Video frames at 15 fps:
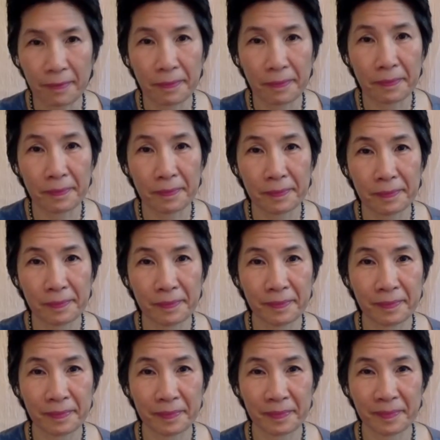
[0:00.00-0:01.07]

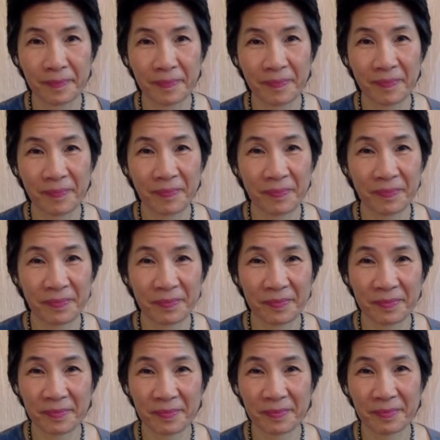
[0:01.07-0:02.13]

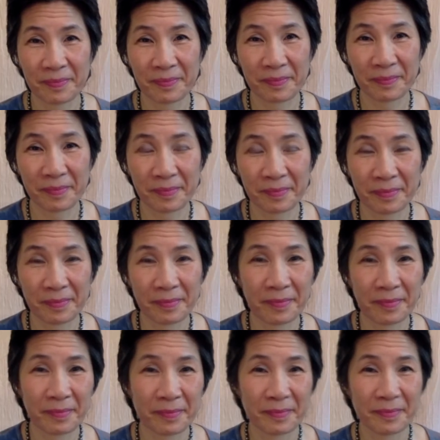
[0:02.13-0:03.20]

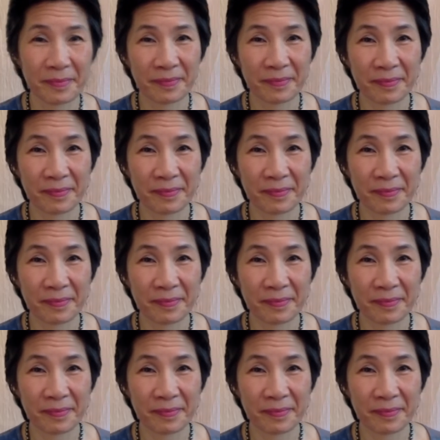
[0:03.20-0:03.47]
Nobody speaks.